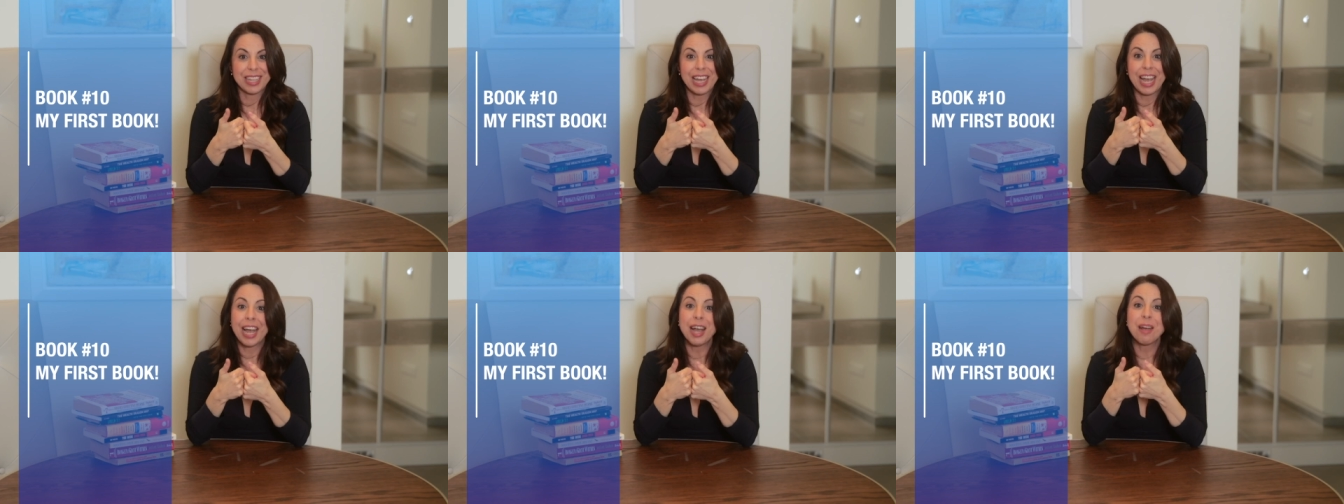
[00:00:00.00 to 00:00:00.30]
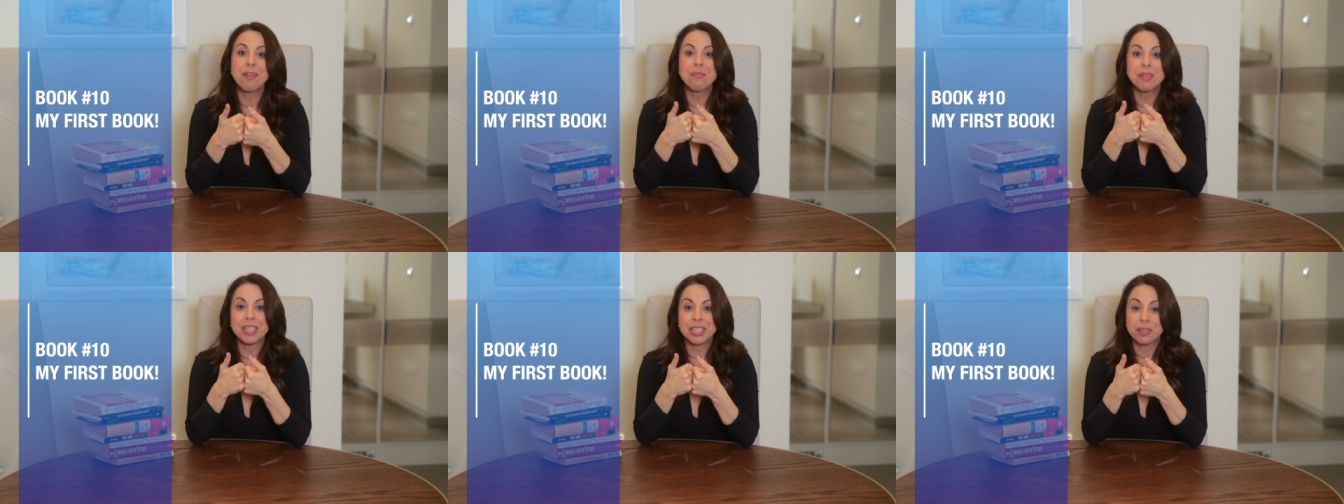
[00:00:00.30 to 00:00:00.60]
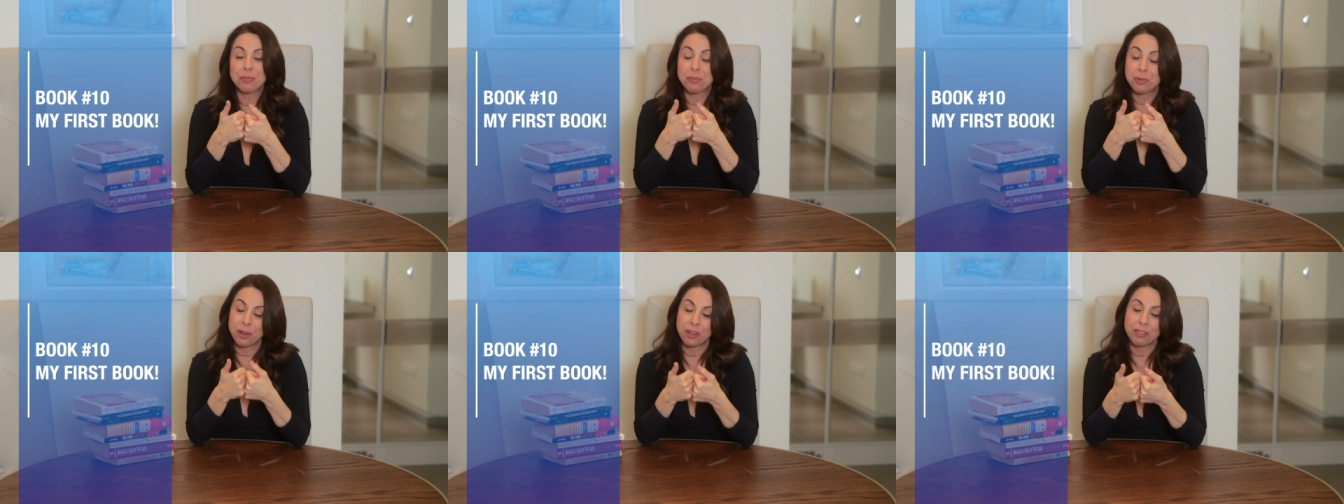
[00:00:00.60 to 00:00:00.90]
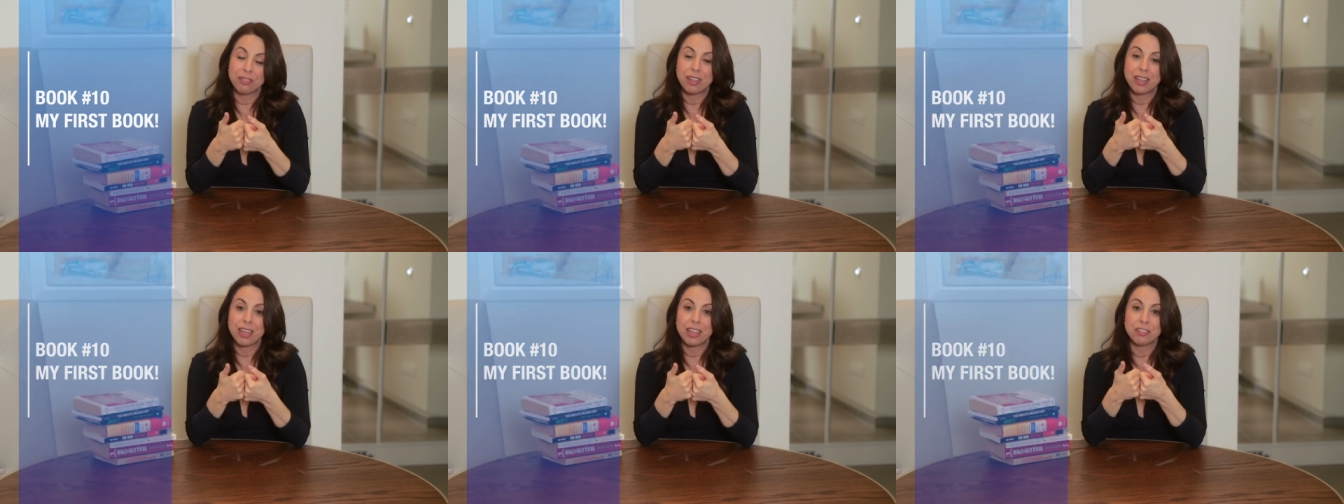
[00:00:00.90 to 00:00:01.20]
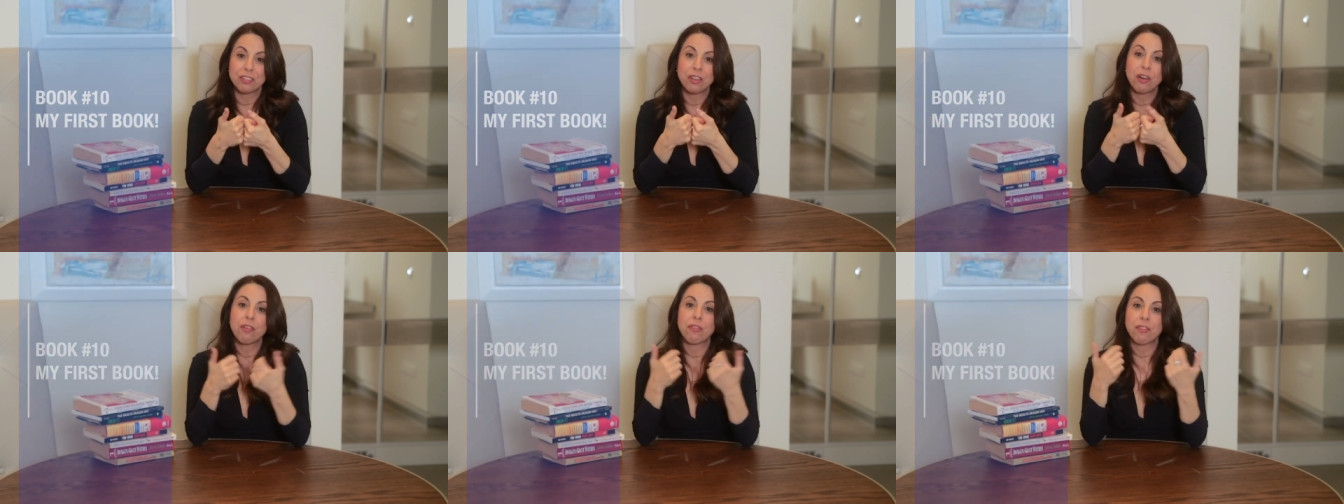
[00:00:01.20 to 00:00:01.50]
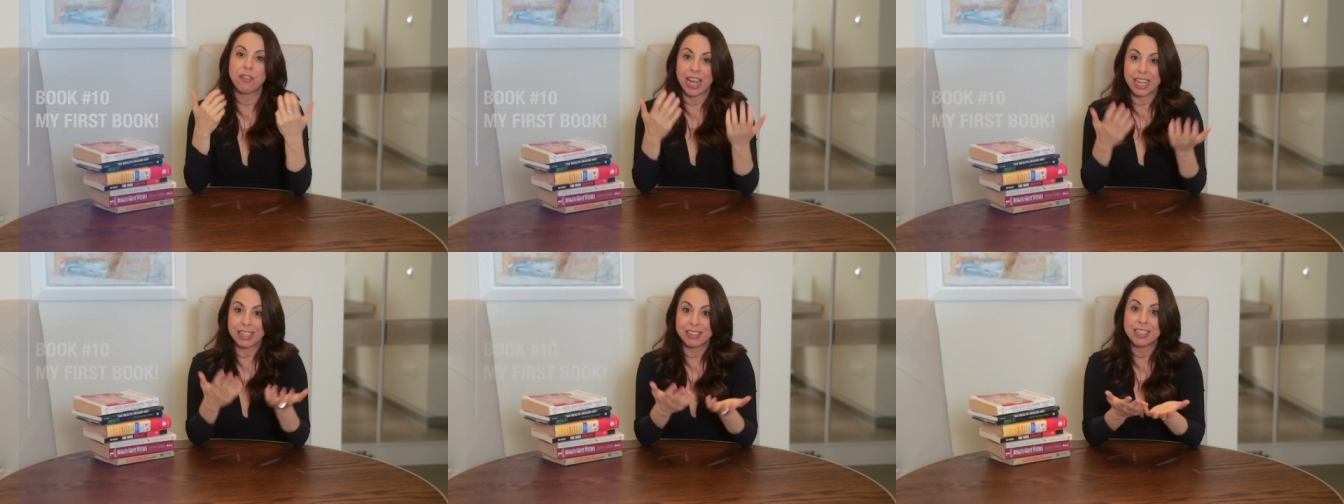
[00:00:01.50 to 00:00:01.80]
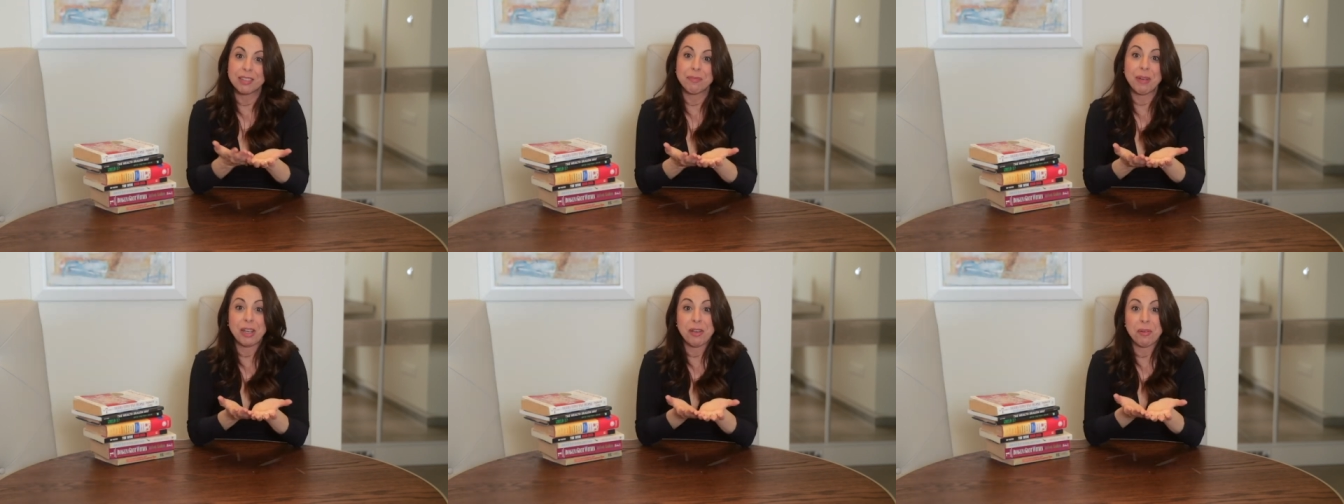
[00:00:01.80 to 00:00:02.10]
I'm in the process of
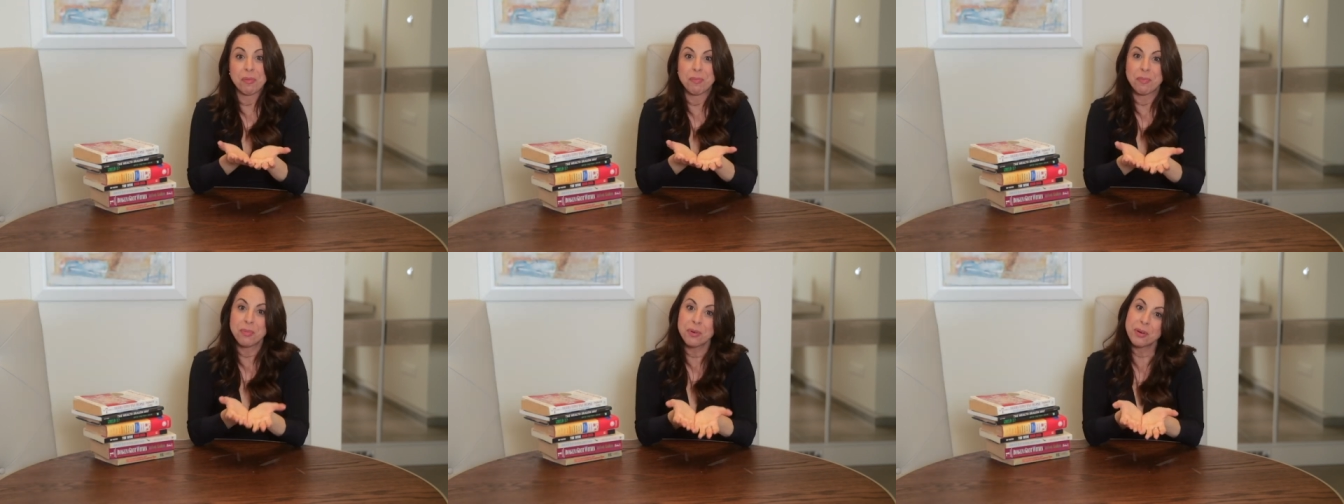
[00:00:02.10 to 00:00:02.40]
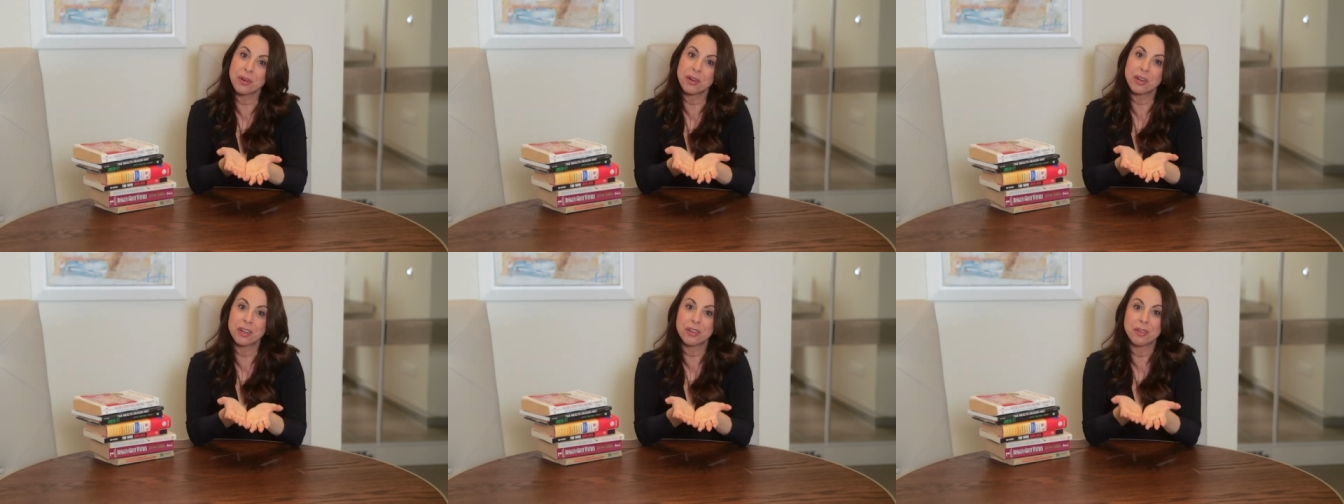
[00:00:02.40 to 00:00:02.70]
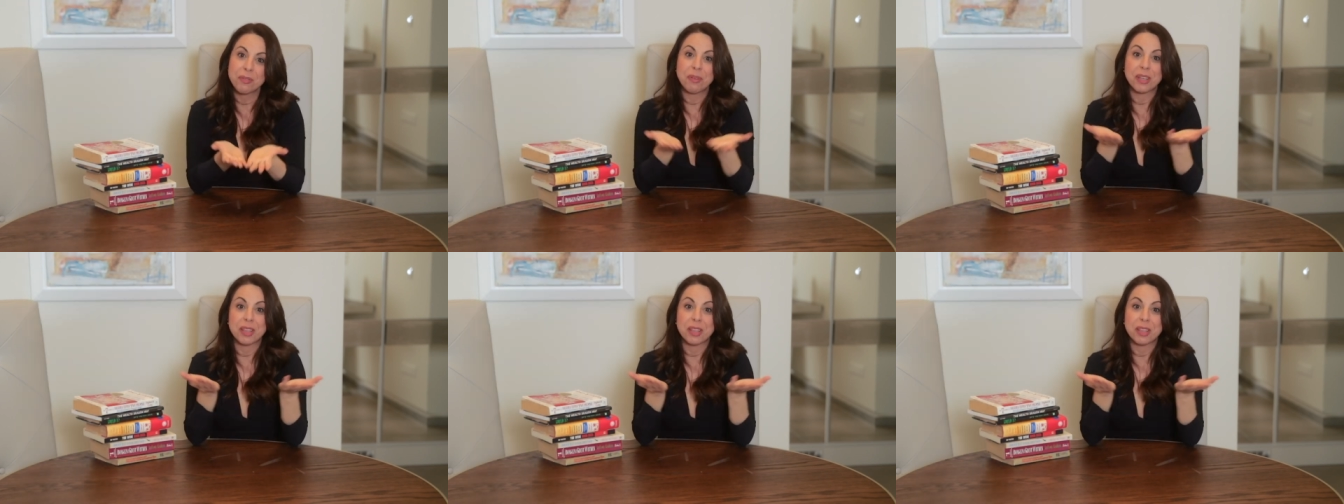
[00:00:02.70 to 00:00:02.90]
writing my own book